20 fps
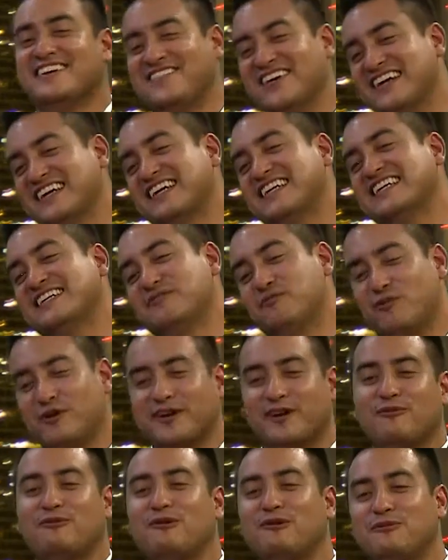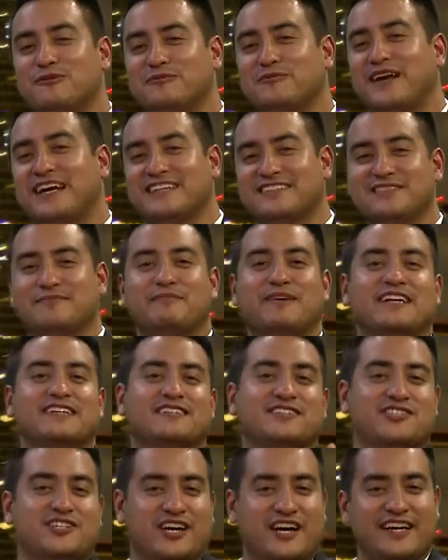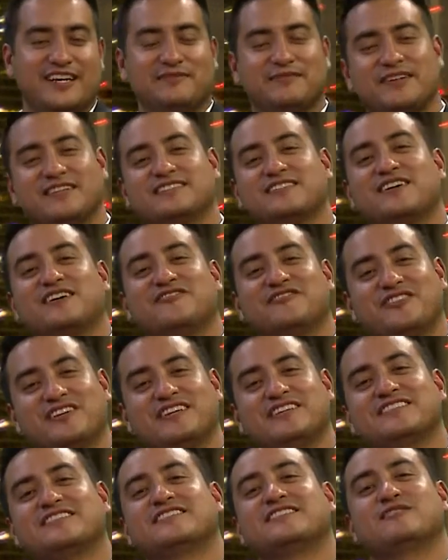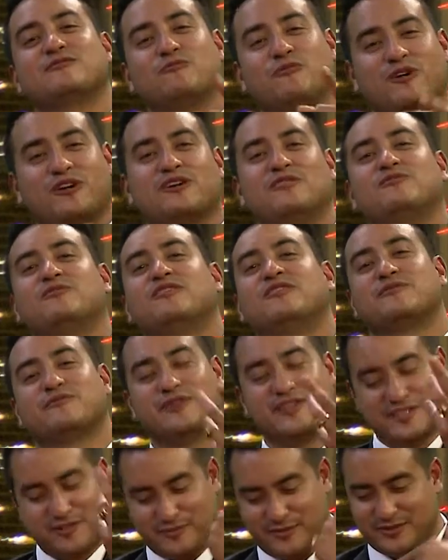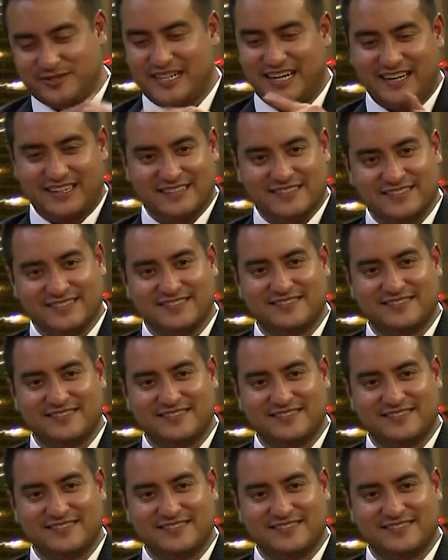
If I can get a one-on-one with man, Johnny Manziel, if you're listening, one -on -one, reasonable doubt.